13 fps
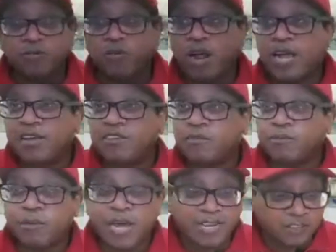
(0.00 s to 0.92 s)
rise of
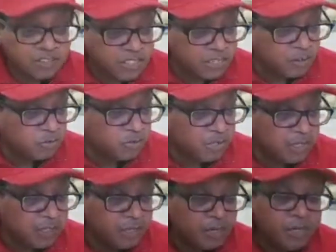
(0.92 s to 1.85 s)
black
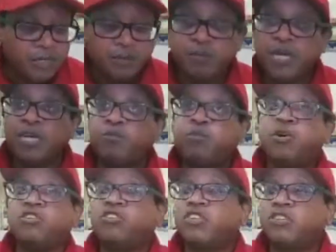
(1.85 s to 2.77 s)
children being
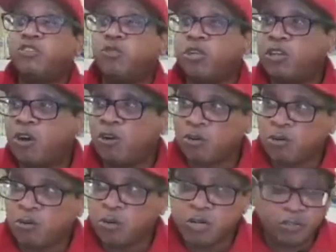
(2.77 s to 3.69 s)
pushed into adult
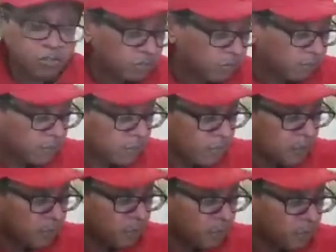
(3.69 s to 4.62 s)
courts.
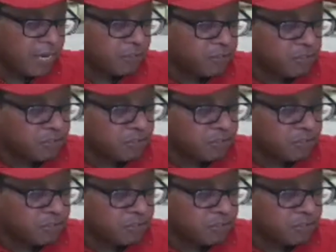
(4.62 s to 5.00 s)
So there's a